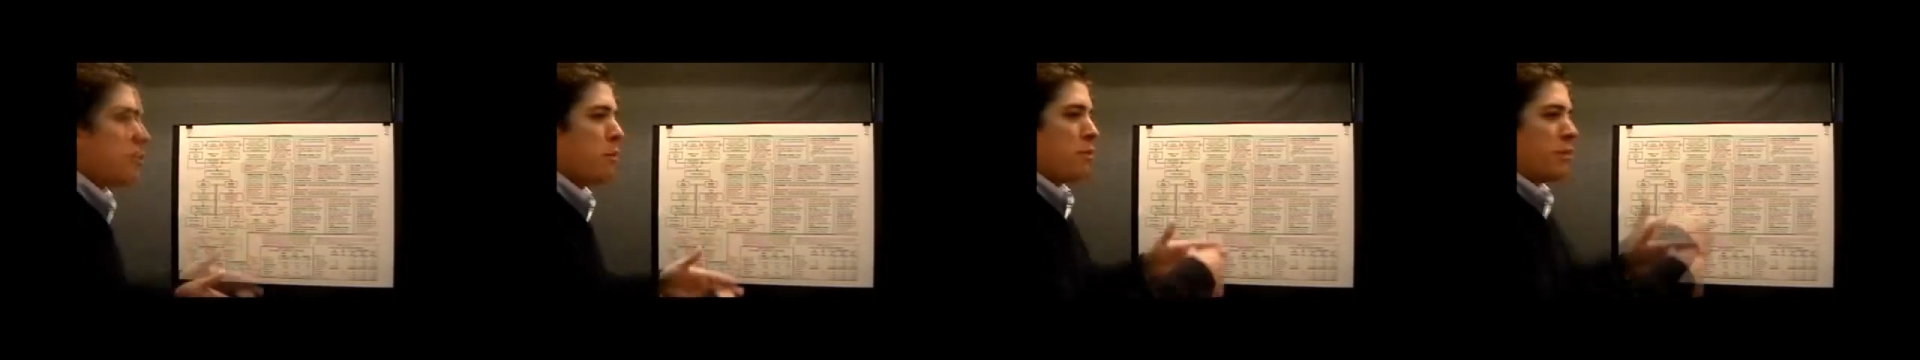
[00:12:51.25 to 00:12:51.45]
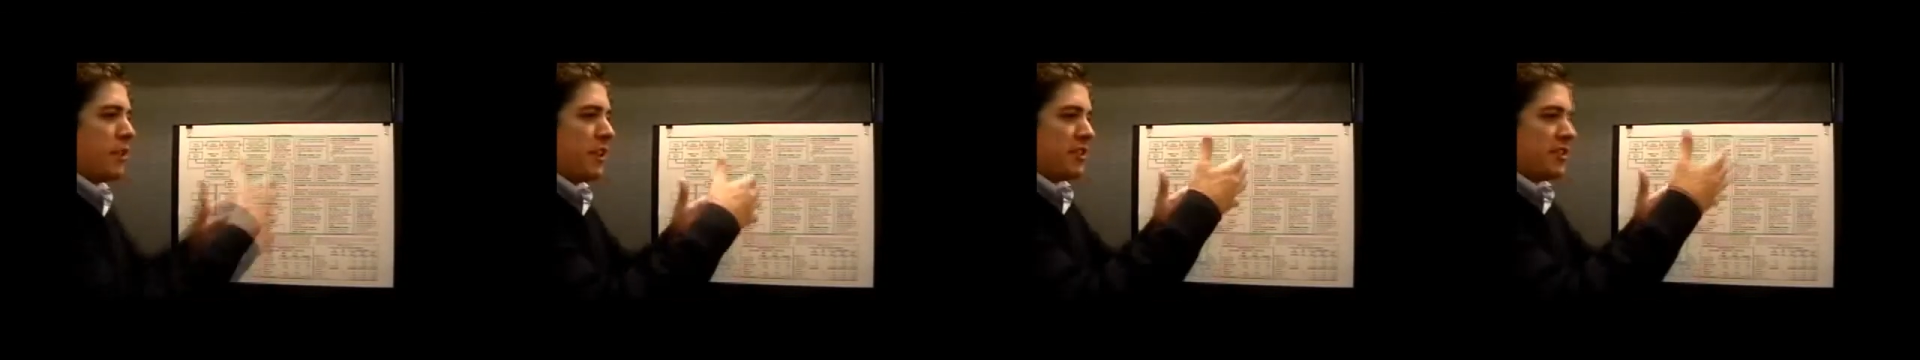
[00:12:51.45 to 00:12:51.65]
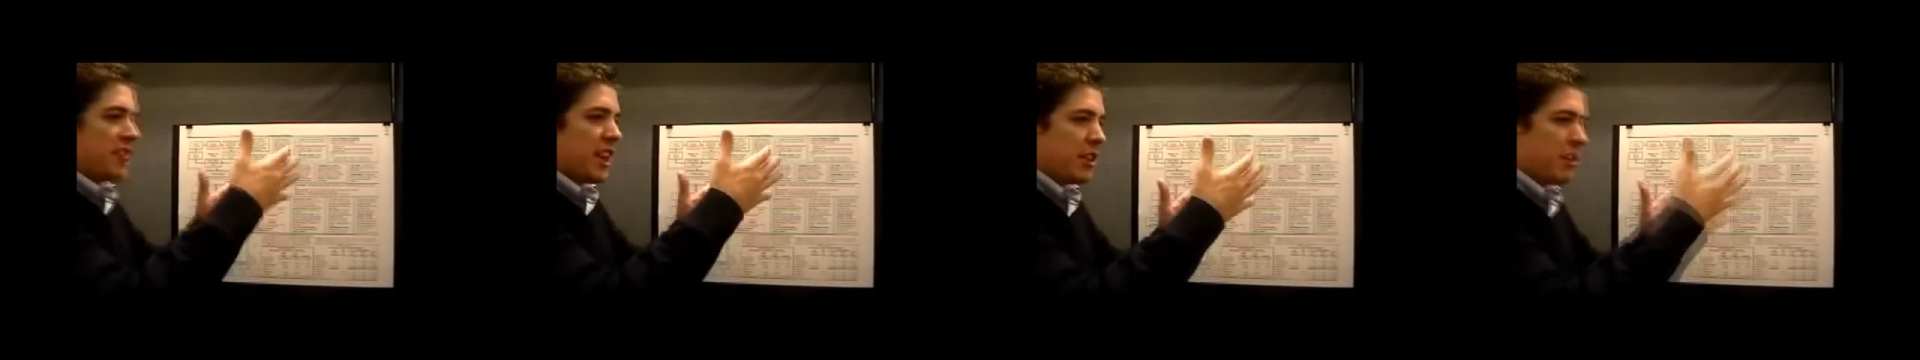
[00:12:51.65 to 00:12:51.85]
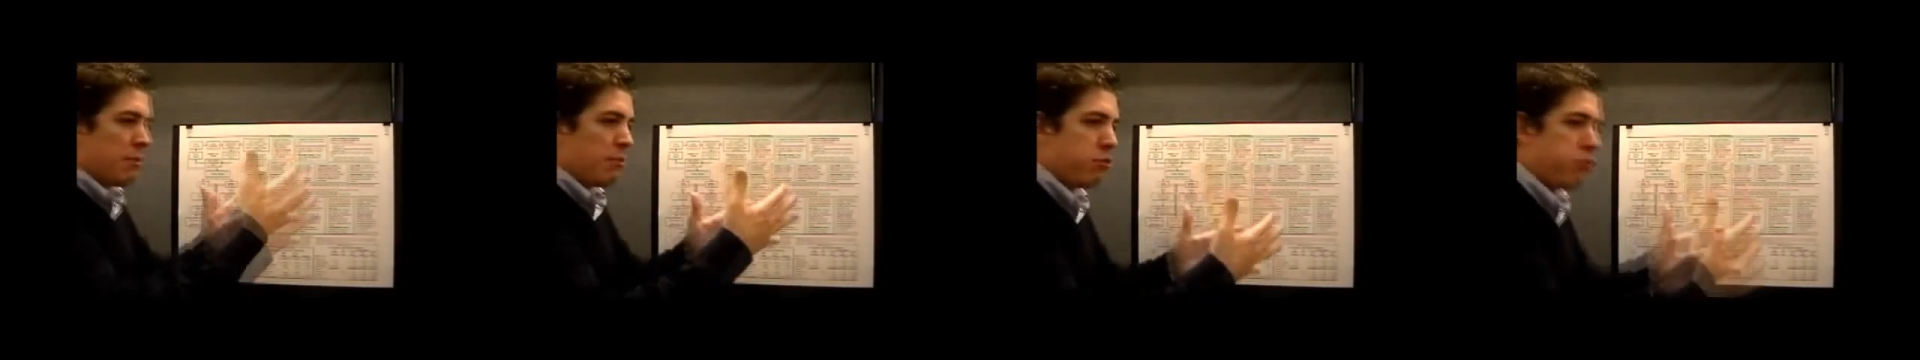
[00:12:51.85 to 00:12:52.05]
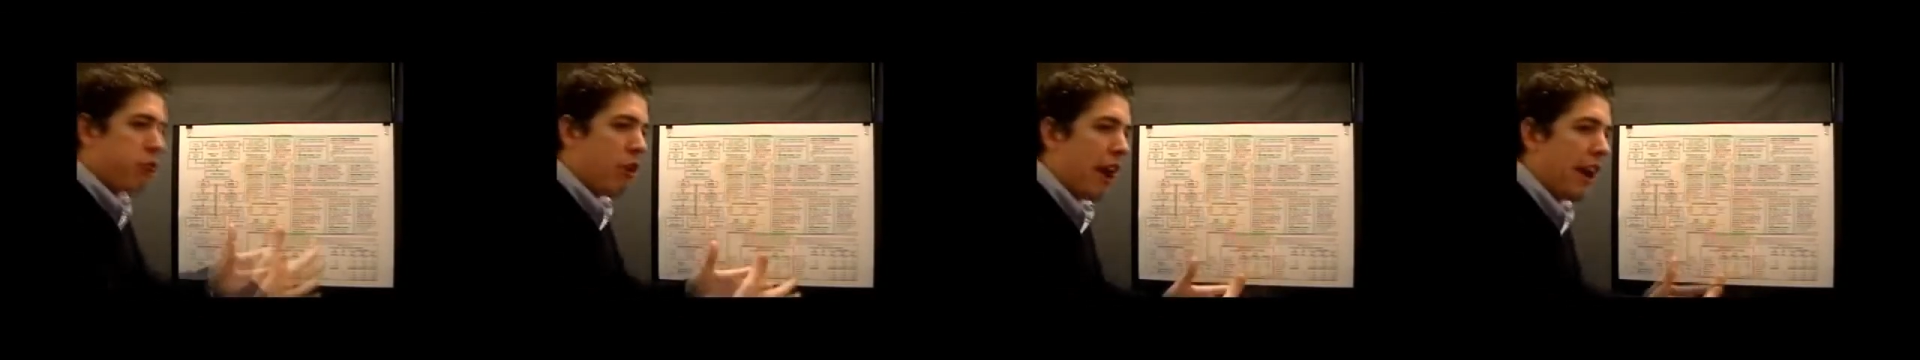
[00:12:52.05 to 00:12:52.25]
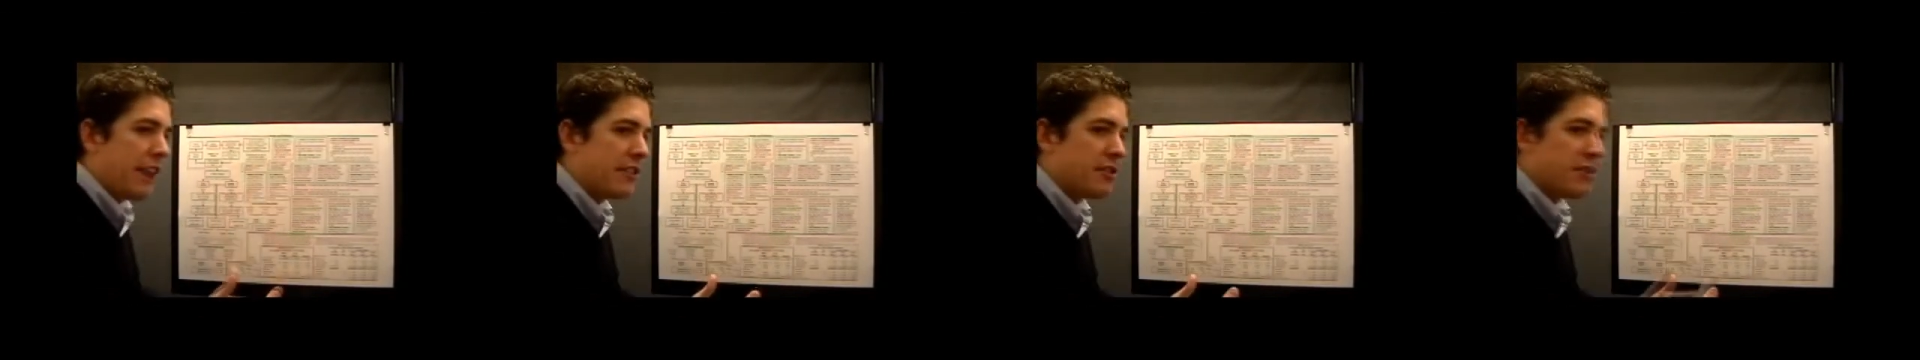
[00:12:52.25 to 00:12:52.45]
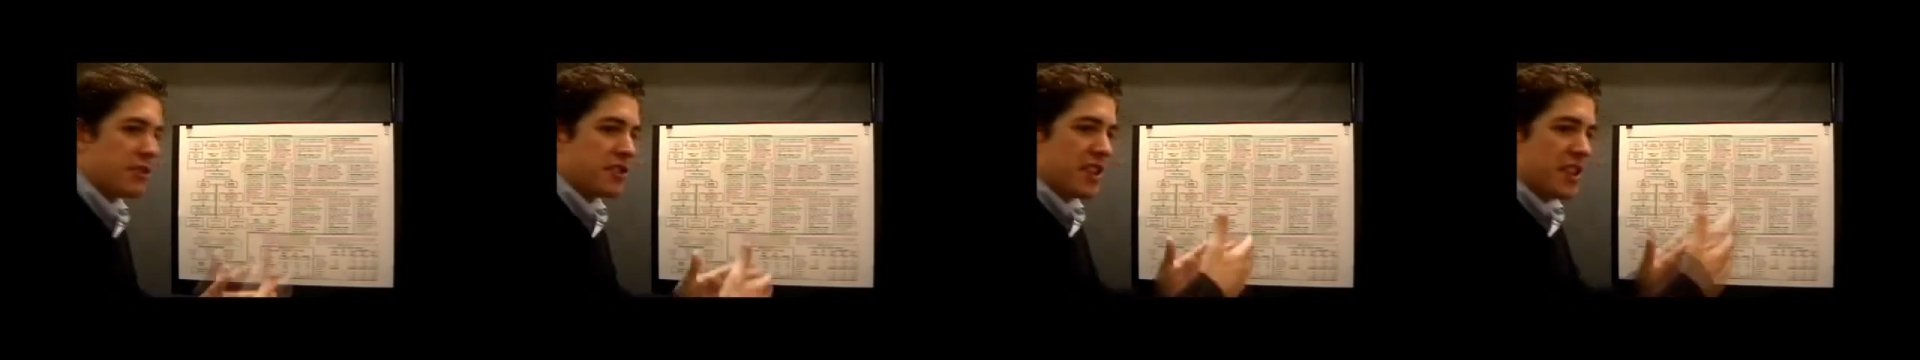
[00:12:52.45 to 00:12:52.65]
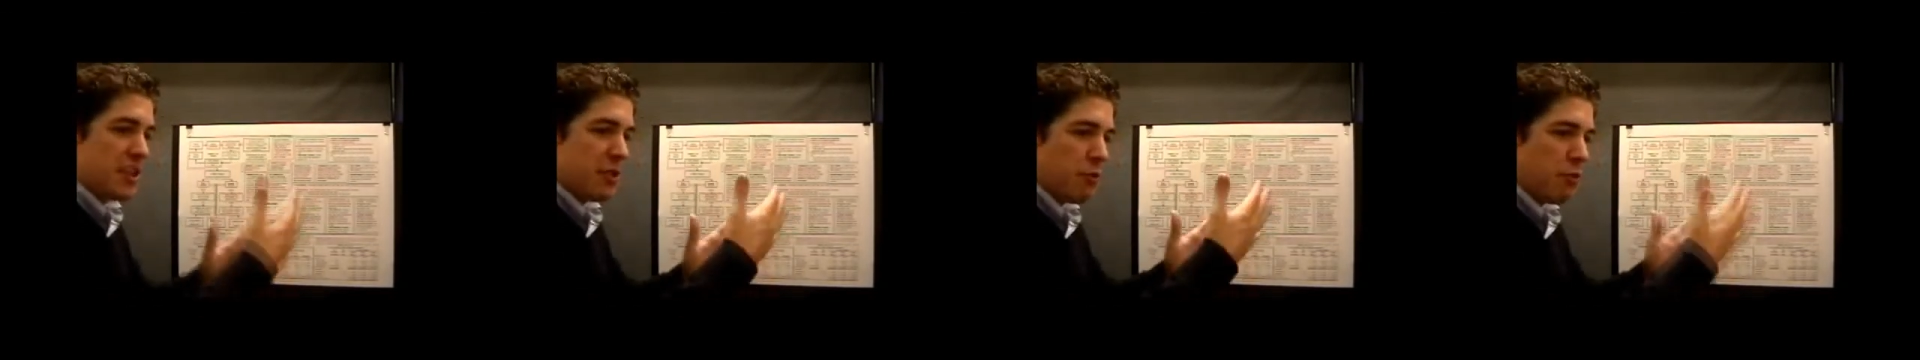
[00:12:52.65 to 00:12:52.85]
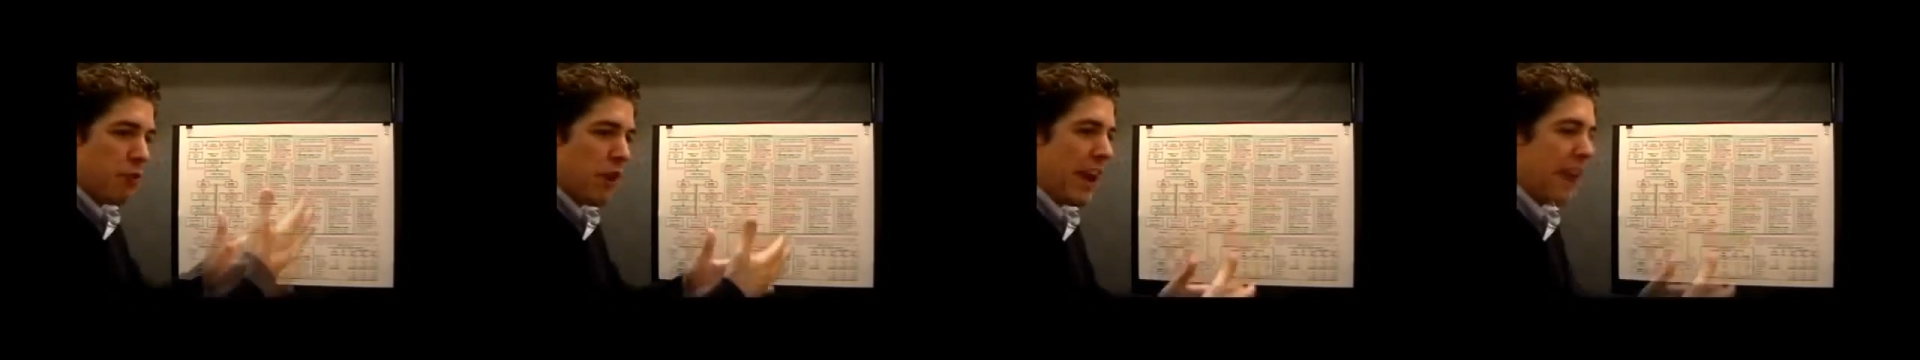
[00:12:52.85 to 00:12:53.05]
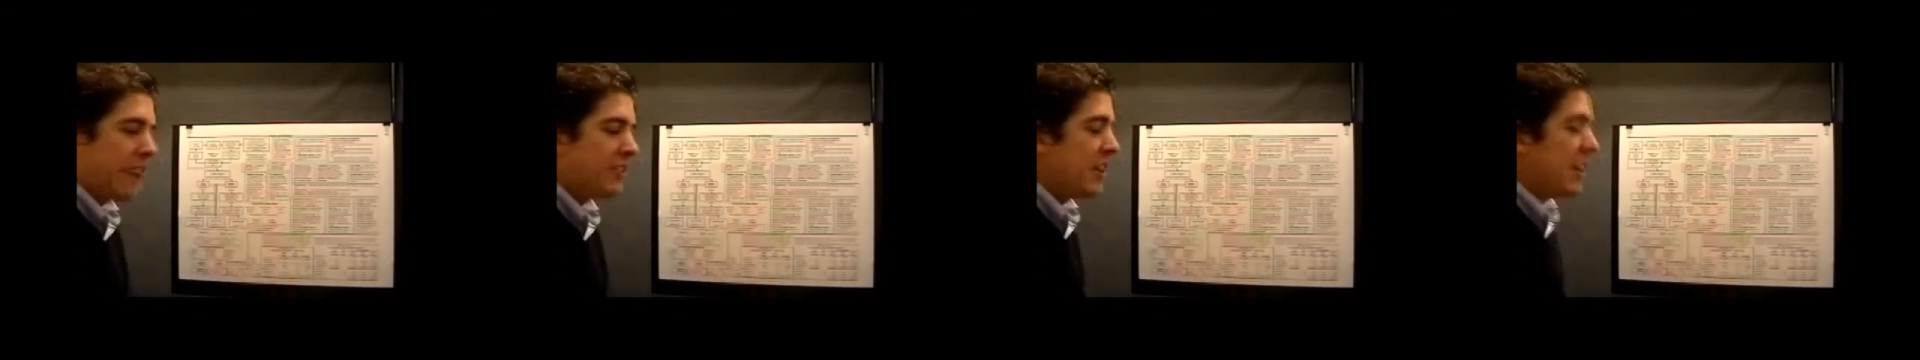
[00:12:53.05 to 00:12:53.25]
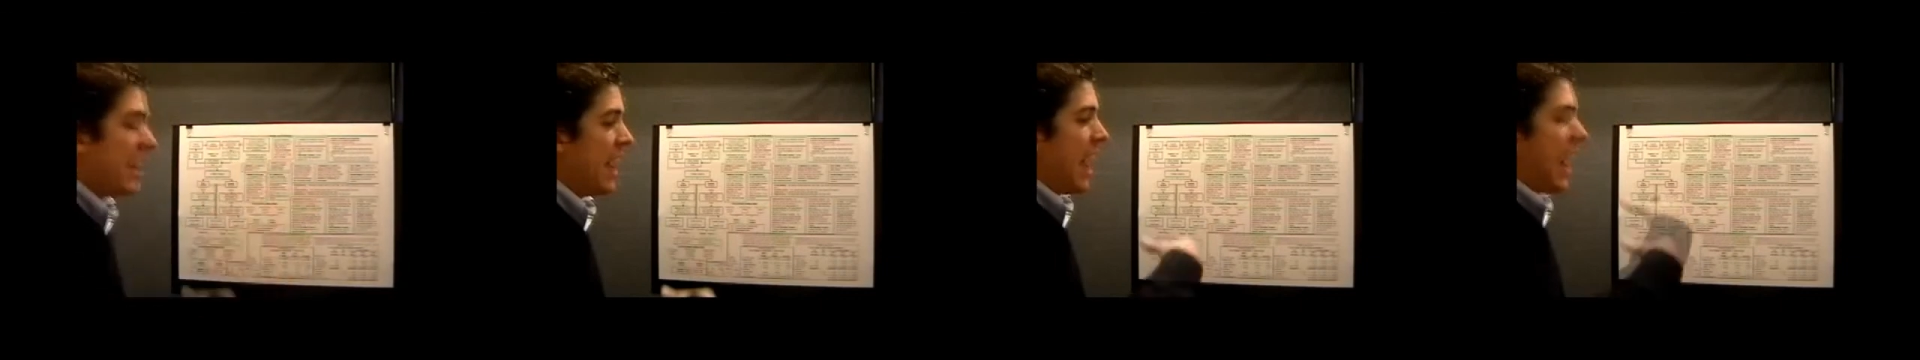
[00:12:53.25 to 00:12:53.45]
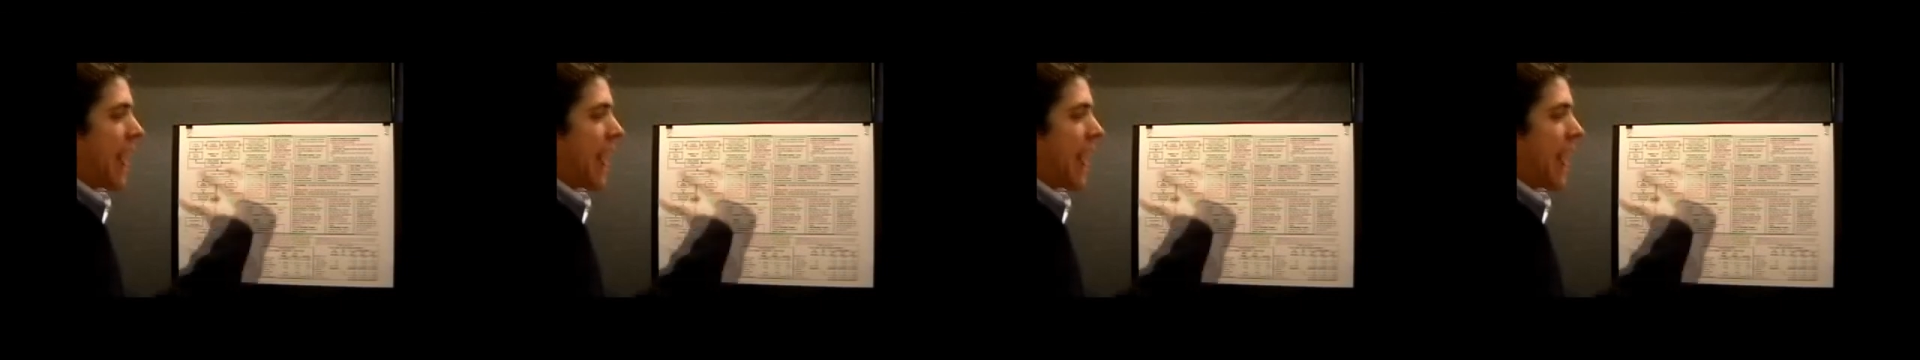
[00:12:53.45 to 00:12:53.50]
we put the standard price or the standard rate,